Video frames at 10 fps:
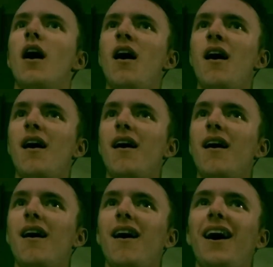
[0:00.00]

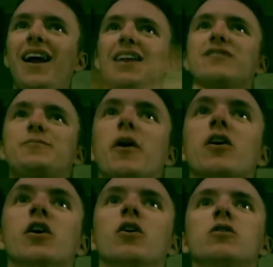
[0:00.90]
I love
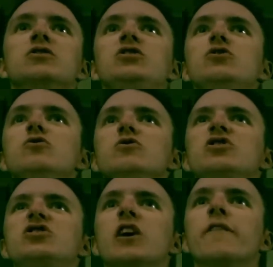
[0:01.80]
Spartan. Oh, you
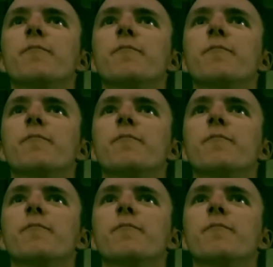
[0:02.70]
son